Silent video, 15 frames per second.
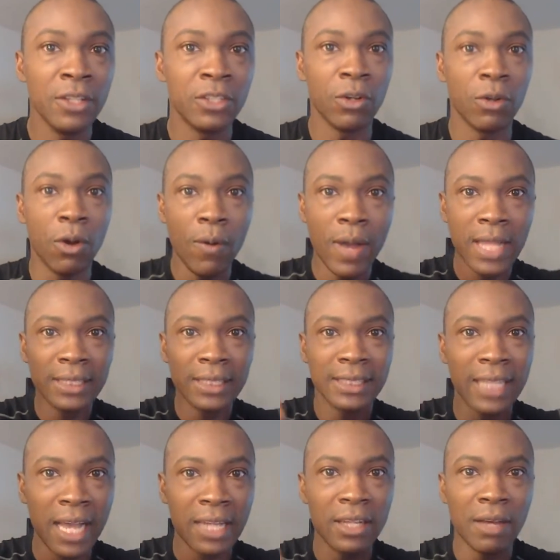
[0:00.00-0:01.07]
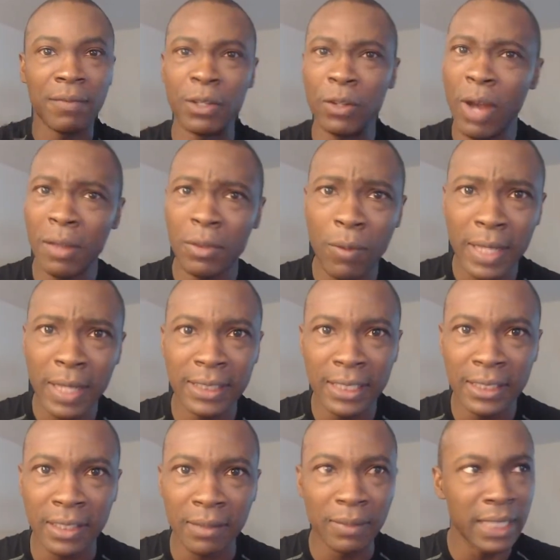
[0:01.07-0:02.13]
So go ahead and sign up. You don't have the right
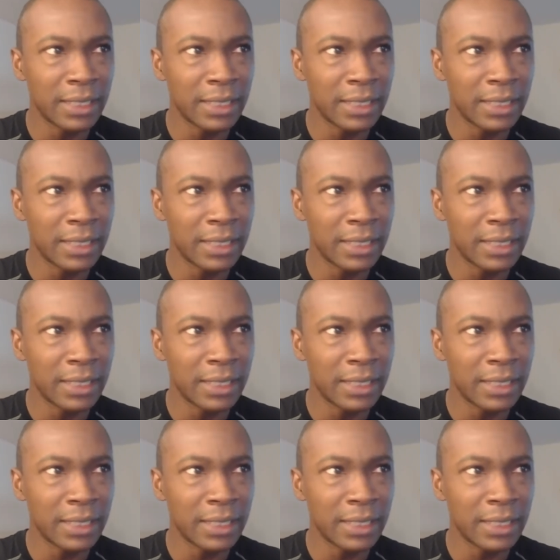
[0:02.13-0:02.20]
system.